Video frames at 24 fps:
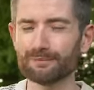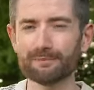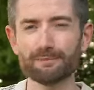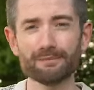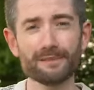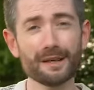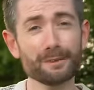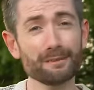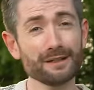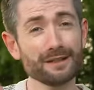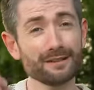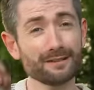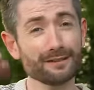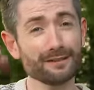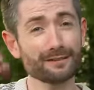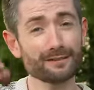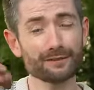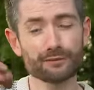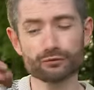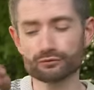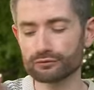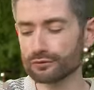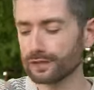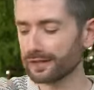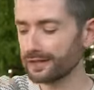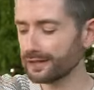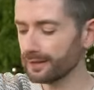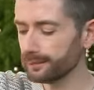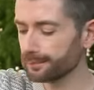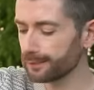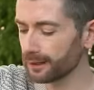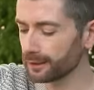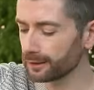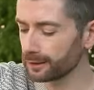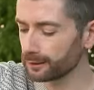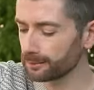maybe 3
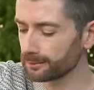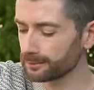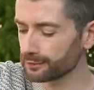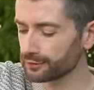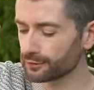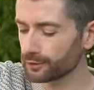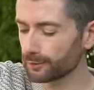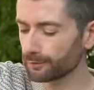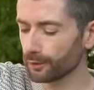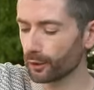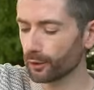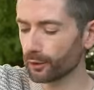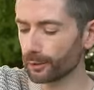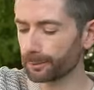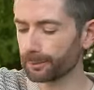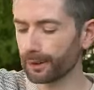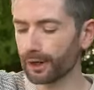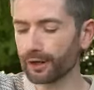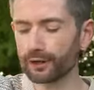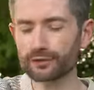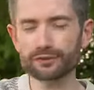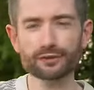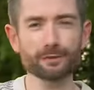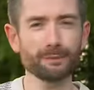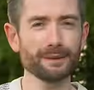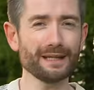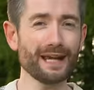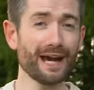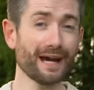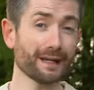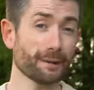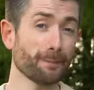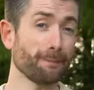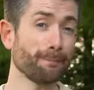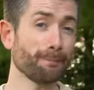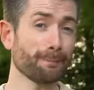bulbs, or possibly
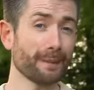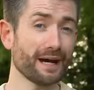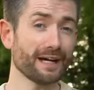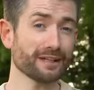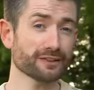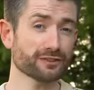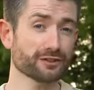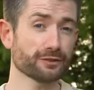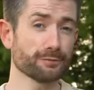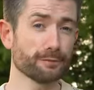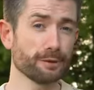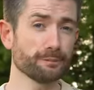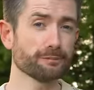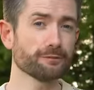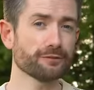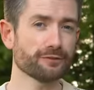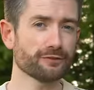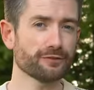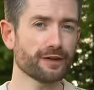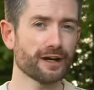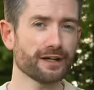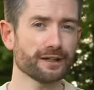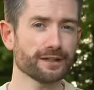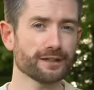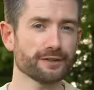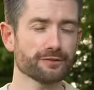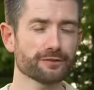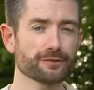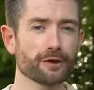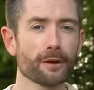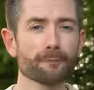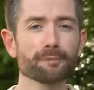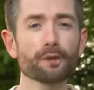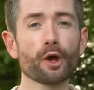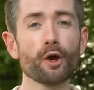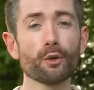at a maximum 5.